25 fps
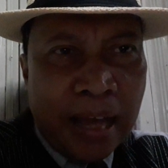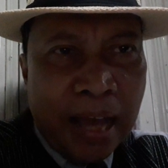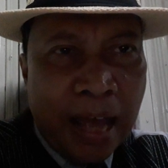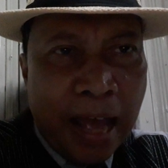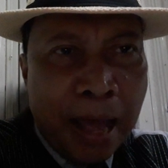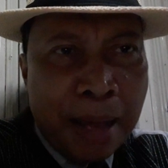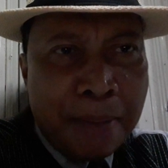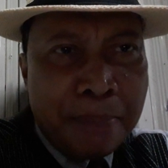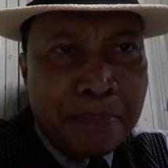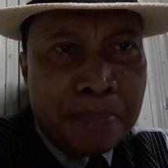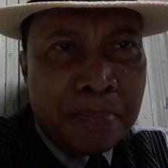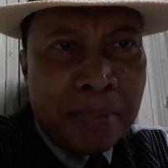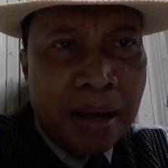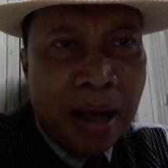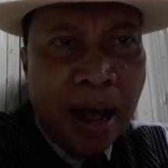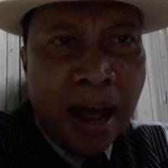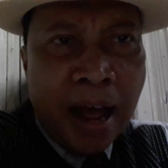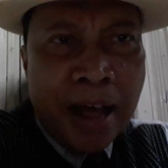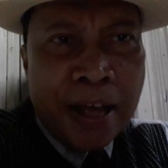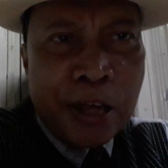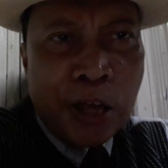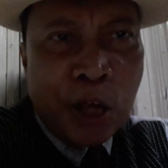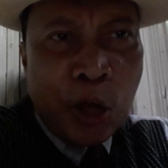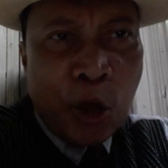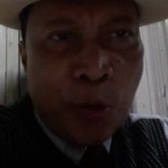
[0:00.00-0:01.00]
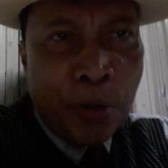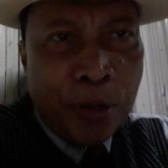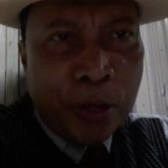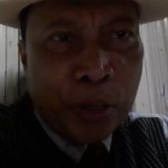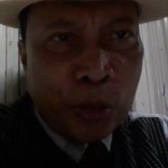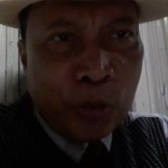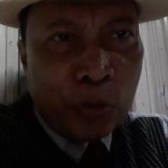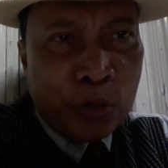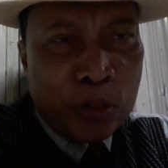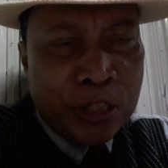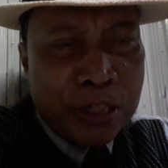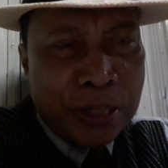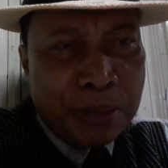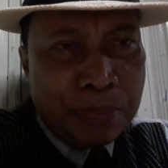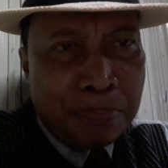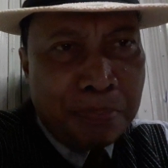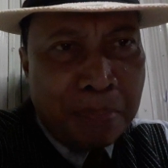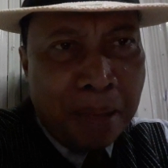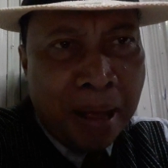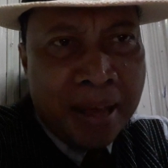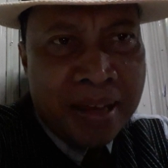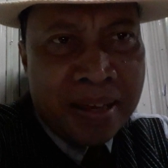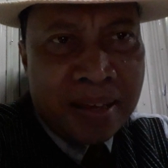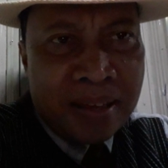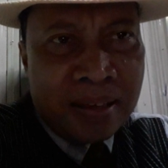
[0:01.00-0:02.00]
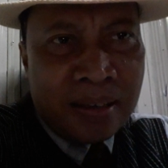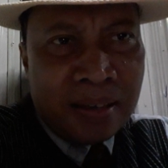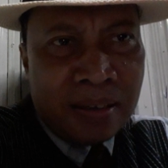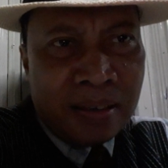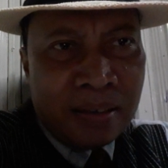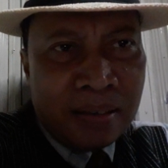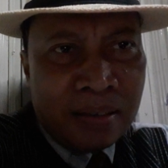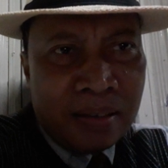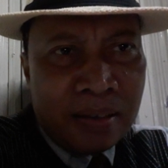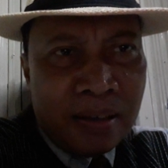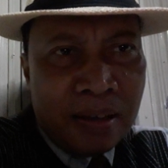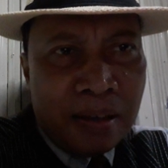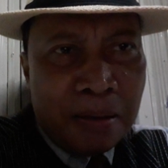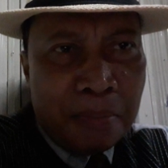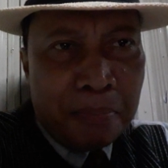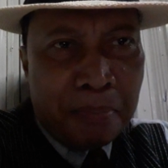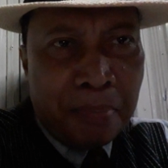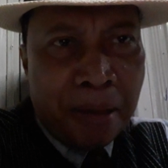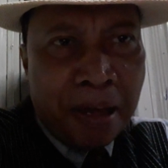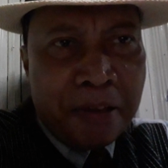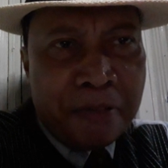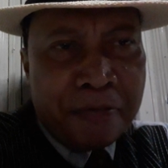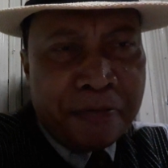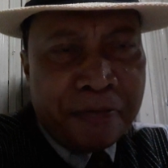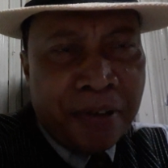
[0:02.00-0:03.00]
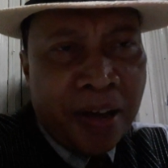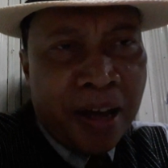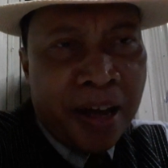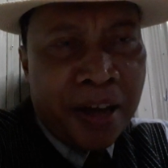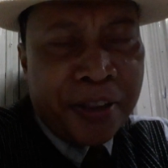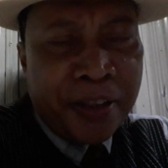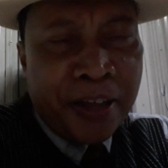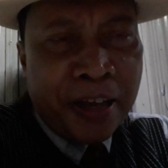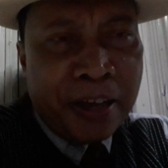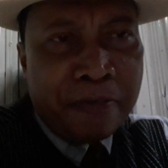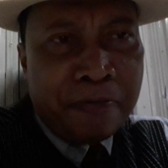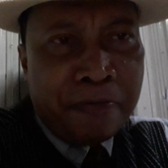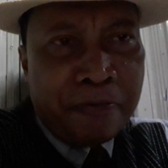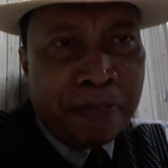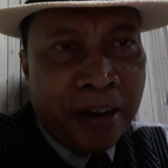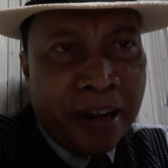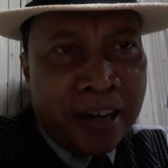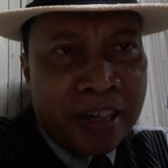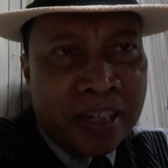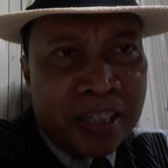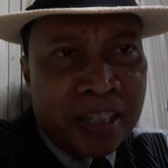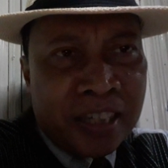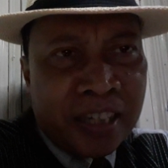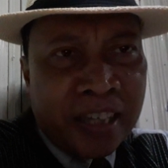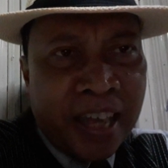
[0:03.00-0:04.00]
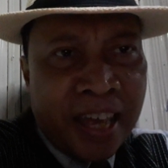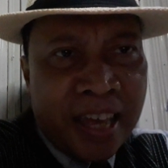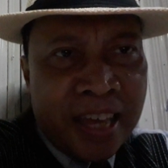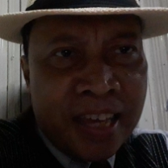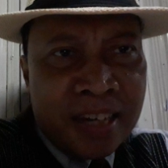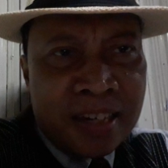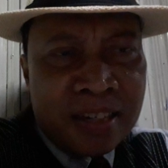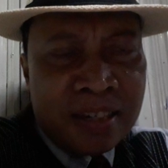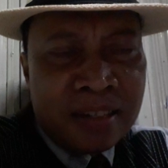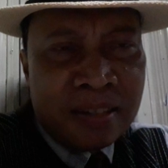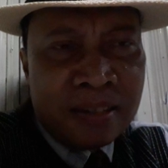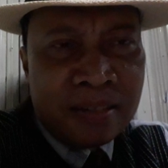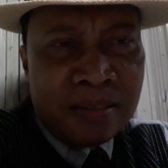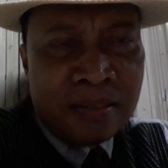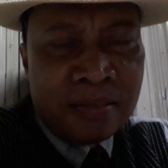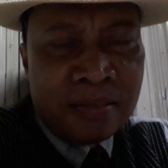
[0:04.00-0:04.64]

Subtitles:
Am I going to see Mike, my father, and friends again?